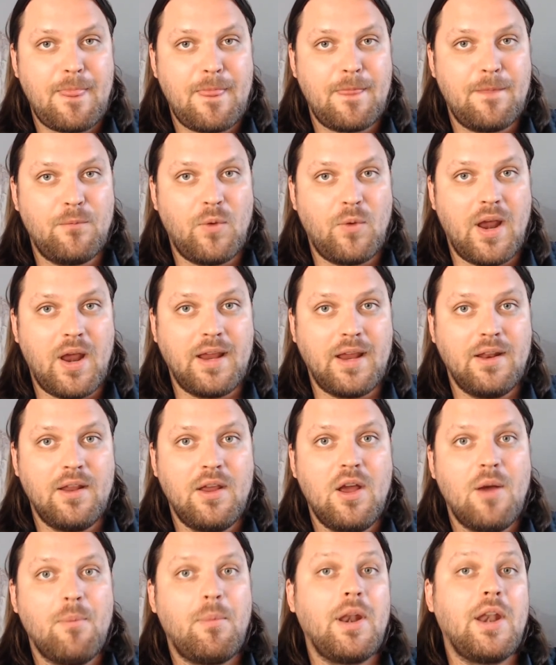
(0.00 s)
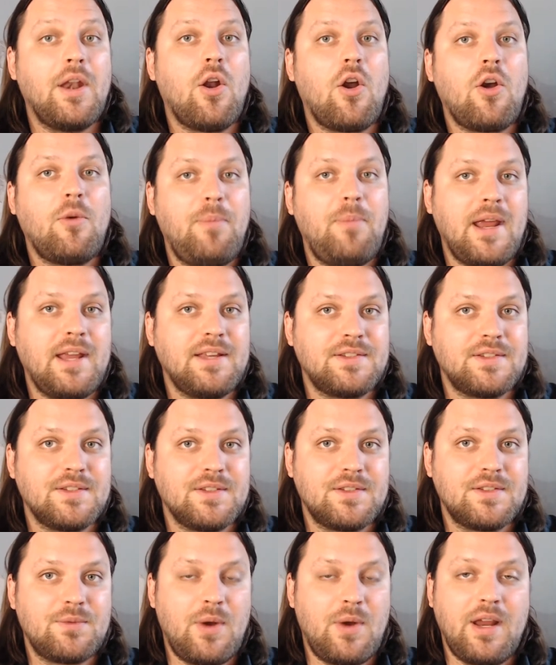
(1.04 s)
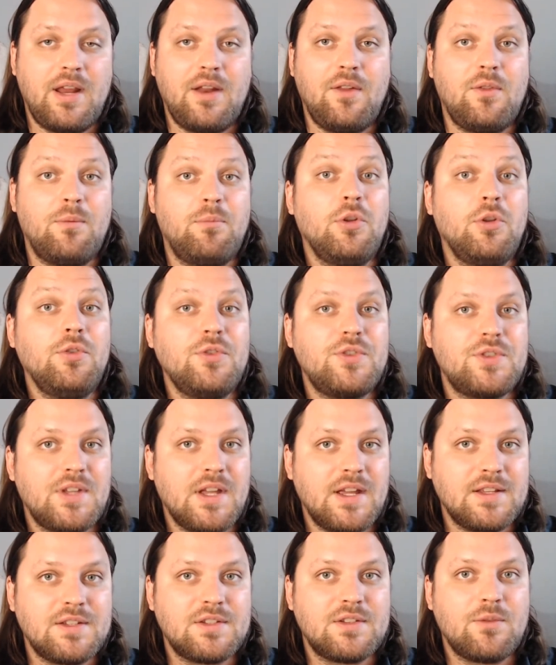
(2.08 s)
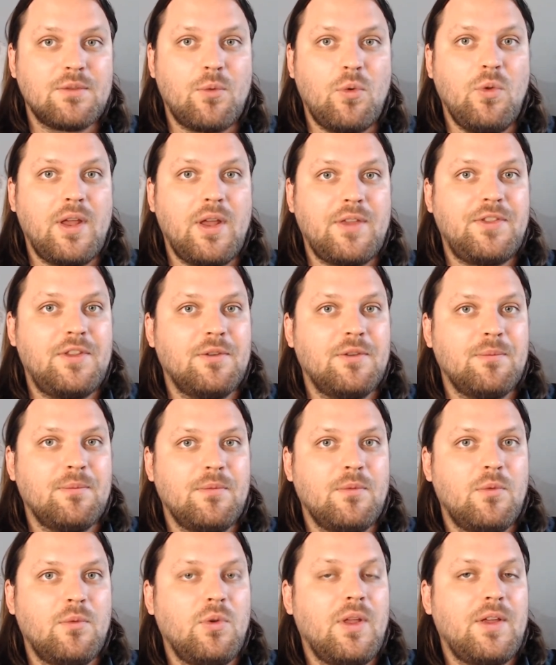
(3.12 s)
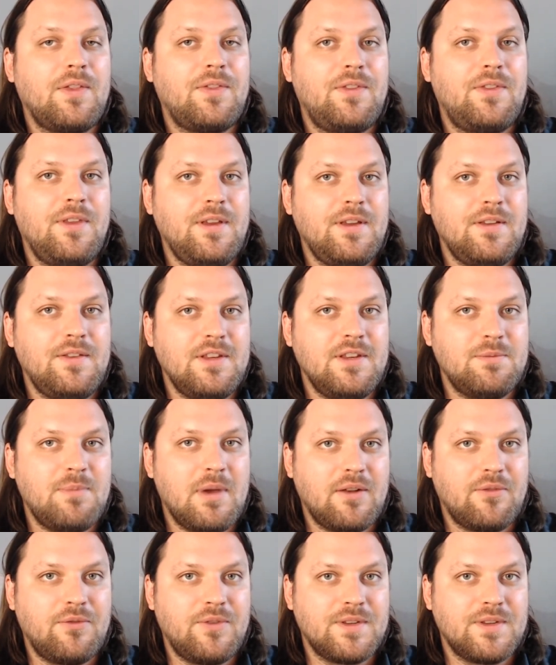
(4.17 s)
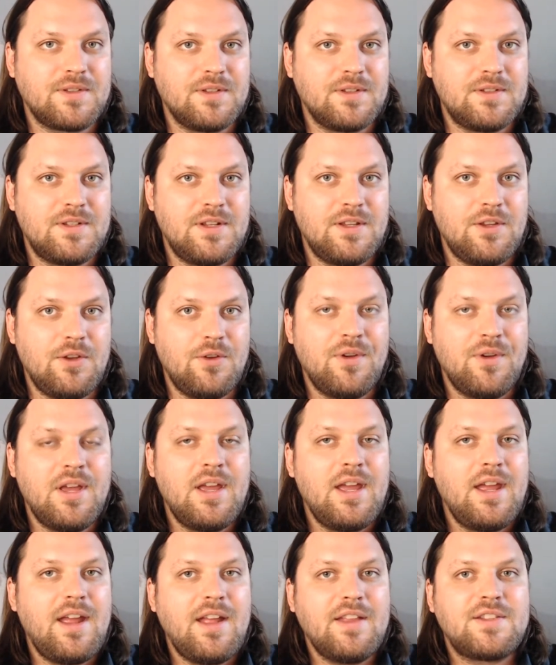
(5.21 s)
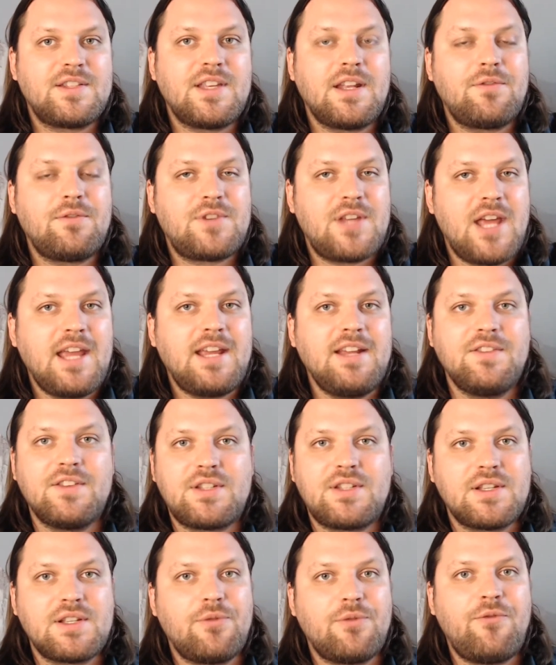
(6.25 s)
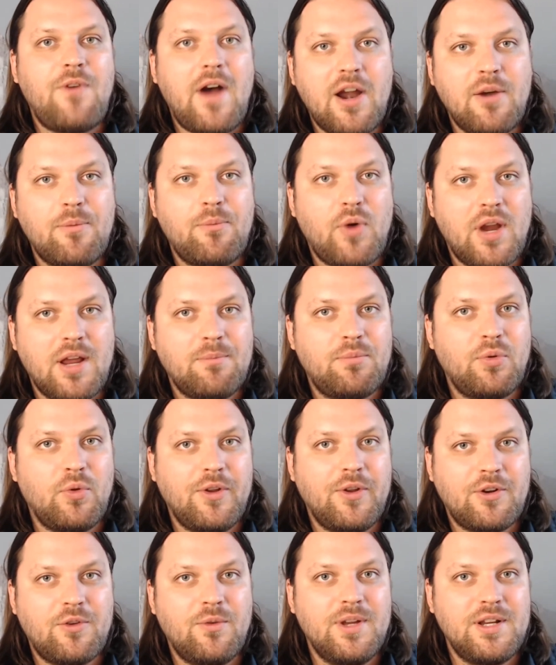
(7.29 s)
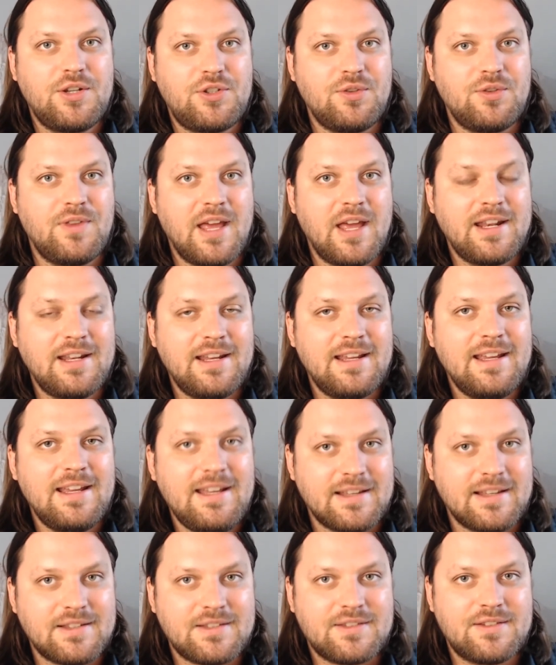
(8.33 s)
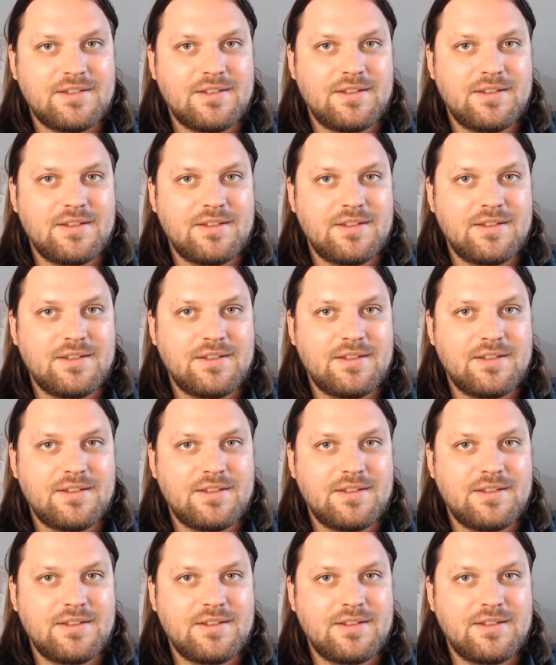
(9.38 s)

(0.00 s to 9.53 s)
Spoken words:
right? But in our bases, right, in blue states, we'll let these benefits continue. Instead of taking this as a firebrand political issue that it is.